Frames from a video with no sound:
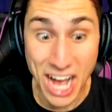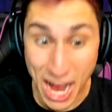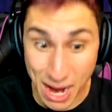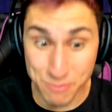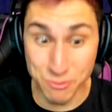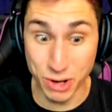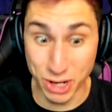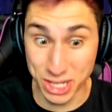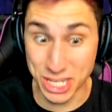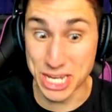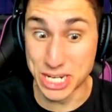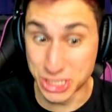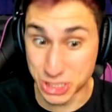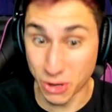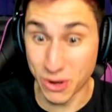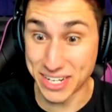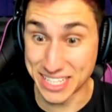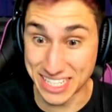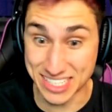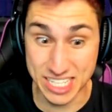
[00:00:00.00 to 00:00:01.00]
I'm really
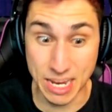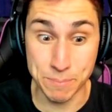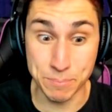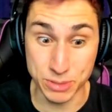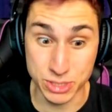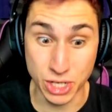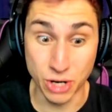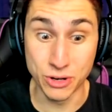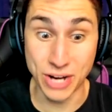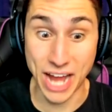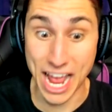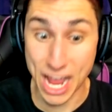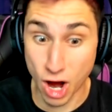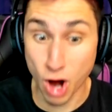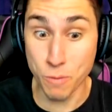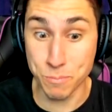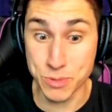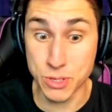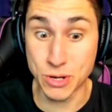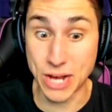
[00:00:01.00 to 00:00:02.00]
enjoying this episode. I
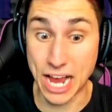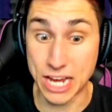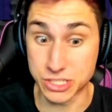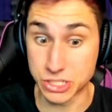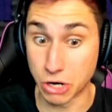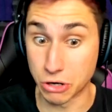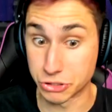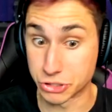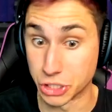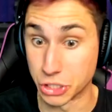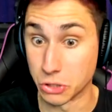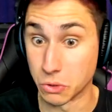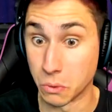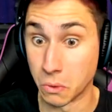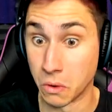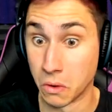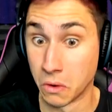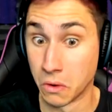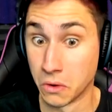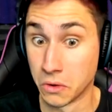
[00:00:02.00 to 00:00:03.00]
hope you guys are too.